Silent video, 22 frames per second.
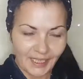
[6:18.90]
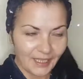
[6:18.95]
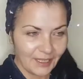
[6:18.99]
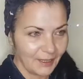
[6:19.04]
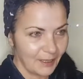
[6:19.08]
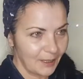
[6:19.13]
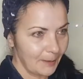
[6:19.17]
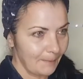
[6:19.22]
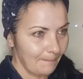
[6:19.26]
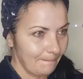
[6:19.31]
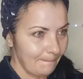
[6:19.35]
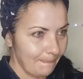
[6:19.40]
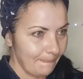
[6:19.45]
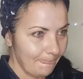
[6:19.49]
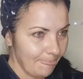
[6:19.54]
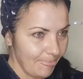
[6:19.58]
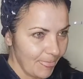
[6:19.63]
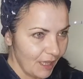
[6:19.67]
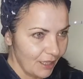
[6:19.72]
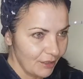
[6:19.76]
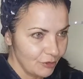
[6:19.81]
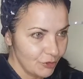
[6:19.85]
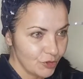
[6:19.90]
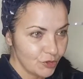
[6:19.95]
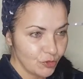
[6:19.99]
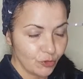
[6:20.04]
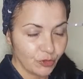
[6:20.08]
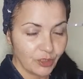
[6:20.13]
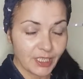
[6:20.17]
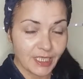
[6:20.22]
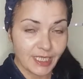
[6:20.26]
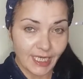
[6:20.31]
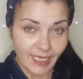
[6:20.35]
Okay,
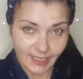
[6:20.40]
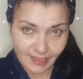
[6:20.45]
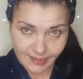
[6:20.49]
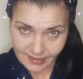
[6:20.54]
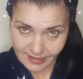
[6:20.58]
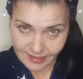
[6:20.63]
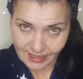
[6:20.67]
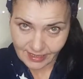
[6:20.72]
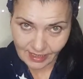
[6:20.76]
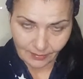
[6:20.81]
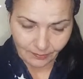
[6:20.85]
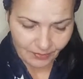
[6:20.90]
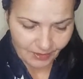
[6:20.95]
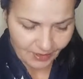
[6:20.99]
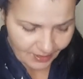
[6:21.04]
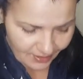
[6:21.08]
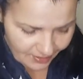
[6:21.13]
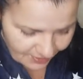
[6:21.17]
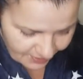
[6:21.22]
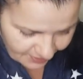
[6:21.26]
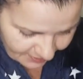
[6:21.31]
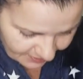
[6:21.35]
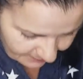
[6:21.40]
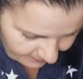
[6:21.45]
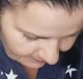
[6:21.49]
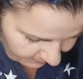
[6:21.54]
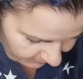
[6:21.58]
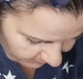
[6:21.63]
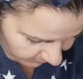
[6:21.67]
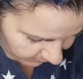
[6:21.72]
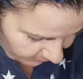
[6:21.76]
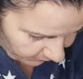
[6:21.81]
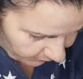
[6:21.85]
so the next step is,
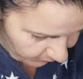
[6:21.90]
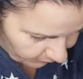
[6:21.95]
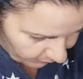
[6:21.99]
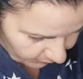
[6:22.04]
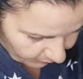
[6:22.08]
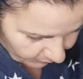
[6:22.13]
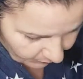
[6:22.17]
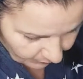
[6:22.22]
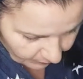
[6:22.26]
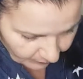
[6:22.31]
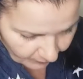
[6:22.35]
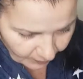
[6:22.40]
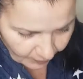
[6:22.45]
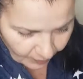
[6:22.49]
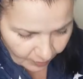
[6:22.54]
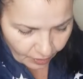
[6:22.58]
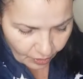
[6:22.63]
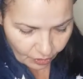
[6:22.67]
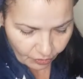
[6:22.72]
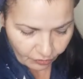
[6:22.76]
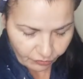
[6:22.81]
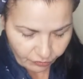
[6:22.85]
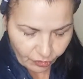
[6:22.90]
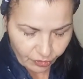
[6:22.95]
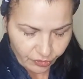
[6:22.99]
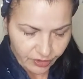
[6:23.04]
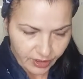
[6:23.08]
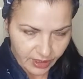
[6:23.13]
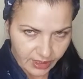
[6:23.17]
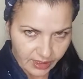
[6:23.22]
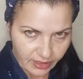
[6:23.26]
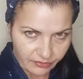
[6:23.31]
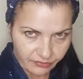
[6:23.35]
for
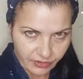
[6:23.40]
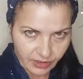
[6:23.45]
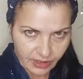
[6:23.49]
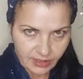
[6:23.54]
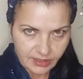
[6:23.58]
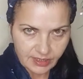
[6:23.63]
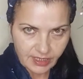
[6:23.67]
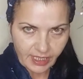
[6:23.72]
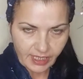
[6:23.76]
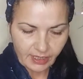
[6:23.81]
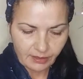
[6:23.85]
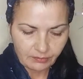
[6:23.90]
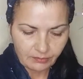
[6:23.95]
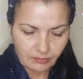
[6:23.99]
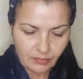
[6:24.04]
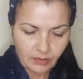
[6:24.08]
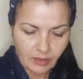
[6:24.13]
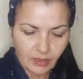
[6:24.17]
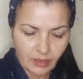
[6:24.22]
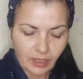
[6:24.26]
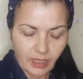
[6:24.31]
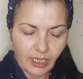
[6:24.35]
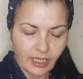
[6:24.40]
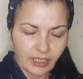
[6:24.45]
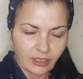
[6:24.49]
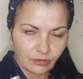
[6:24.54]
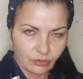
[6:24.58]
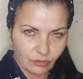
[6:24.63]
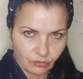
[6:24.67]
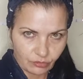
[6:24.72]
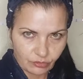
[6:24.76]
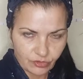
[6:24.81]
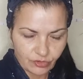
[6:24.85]
the evening time, I
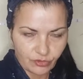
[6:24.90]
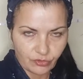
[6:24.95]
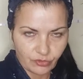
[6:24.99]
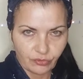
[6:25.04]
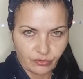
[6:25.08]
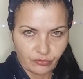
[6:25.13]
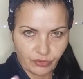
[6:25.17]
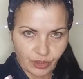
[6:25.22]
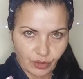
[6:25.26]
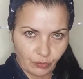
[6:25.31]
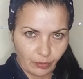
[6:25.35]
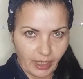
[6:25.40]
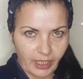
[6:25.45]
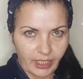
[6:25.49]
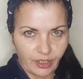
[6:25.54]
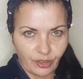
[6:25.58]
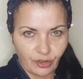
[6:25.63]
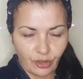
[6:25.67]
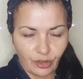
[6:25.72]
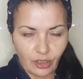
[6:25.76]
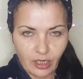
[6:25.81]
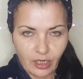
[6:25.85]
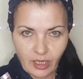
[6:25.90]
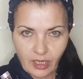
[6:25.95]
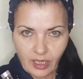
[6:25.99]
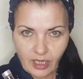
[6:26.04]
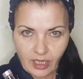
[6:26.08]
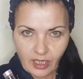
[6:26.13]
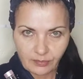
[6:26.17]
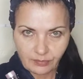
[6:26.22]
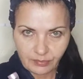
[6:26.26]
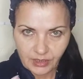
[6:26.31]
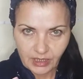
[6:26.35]
also require
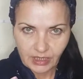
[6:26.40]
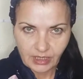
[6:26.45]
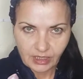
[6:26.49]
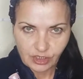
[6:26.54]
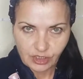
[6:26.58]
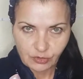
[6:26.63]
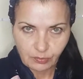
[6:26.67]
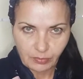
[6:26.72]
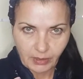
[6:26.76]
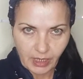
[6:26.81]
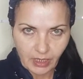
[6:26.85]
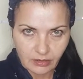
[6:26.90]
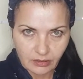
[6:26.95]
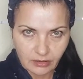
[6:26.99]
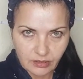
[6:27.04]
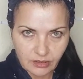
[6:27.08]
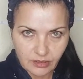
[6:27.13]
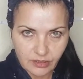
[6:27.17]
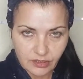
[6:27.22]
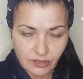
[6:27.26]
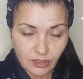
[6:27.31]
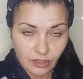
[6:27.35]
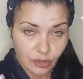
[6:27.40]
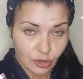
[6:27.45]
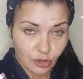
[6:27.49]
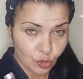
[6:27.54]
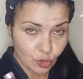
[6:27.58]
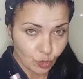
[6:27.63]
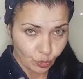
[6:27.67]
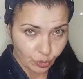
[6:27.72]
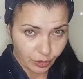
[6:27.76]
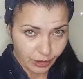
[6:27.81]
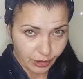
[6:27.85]
a pH balanced
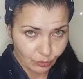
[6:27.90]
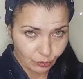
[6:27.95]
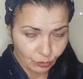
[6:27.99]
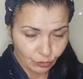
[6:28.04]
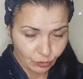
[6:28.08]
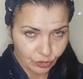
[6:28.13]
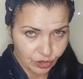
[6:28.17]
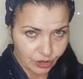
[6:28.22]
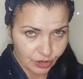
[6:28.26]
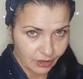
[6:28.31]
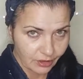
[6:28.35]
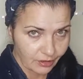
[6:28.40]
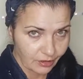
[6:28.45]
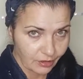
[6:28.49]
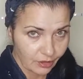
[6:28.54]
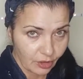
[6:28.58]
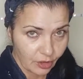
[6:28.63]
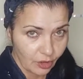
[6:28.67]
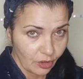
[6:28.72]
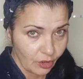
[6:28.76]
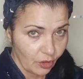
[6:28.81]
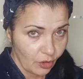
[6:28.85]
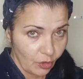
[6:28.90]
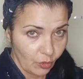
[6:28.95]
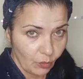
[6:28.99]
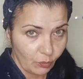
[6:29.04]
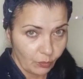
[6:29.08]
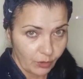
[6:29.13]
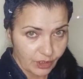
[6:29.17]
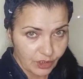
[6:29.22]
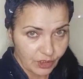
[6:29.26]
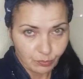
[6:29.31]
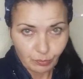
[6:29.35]
toning lotion,
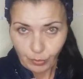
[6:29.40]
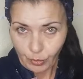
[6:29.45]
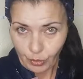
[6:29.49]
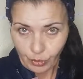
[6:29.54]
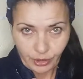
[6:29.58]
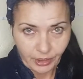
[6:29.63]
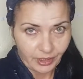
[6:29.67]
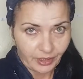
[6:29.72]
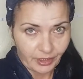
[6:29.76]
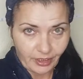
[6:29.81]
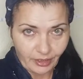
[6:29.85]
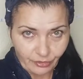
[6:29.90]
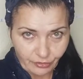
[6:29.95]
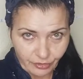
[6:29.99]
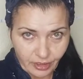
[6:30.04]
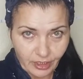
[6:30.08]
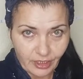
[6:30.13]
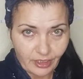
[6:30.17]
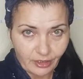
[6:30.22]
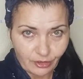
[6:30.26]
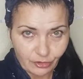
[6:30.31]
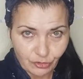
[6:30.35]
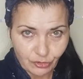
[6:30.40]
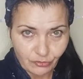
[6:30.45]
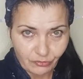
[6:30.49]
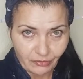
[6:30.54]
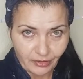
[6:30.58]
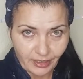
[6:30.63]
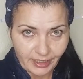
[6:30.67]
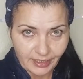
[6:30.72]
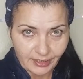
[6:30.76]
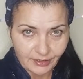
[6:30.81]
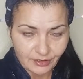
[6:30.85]
which, boy, are they hard to
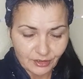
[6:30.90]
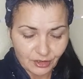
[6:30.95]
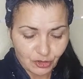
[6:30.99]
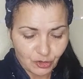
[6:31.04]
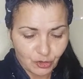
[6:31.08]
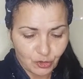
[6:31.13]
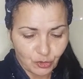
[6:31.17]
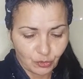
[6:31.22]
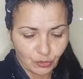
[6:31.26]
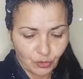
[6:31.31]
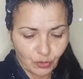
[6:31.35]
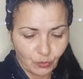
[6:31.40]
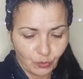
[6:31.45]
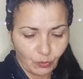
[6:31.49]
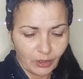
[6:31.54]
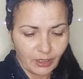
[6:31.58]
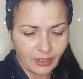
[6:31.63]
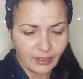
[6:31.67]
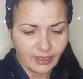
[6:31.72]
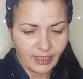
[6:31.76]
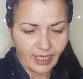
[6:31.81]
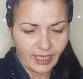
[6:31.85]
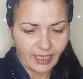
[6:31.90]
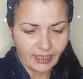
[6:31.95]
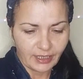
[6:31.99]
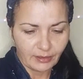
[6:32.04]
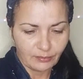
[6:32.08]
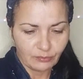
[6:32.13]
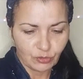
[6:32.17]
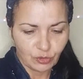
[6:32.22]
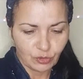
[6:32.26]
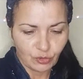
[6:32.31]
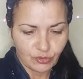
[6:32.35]
find. So the one I
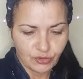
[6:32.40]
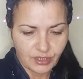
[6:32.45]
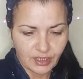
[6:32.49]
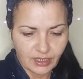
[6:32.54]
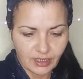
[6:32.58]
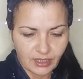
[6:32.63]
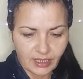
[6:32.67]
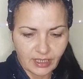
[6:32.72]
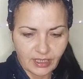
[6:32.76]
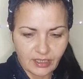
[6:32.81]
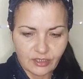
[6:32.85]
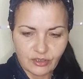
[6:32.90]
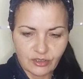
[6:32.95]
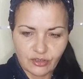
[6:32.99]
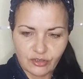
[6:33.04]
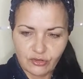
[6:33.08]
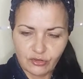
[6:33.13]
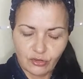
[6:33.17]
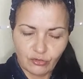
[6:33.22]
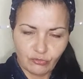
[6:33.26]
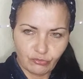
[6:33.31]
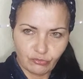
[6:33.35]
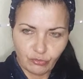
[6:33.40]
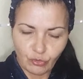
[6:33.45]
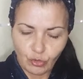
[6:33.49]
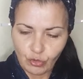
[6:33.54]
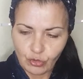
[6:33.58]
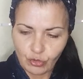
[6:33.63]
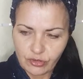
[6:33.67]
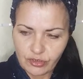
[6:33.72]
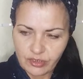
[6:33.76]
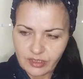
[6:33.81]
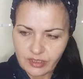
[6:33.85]
am using is the
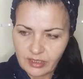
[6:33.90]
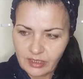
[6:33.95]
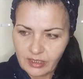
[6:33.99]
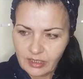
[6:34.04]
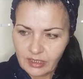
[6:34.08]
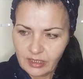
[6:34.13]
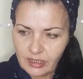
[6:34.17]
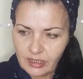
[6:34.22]
Rose